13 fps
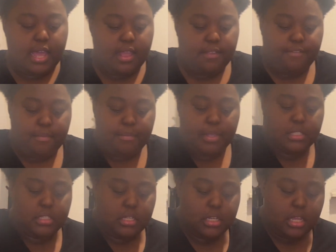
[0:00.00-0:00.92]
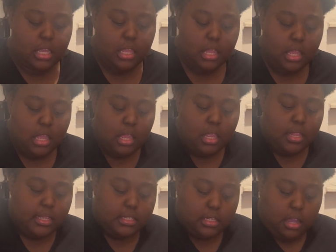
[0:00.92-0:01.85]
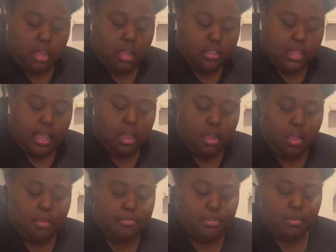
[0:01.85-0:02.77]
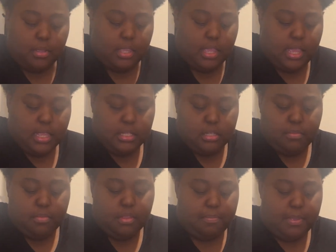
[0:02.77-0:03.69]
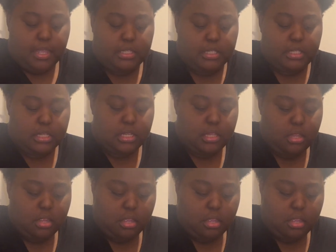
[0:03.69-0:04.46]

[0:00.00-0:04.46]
had from yesterday. Let's cut that up so we can get some of the pieces in.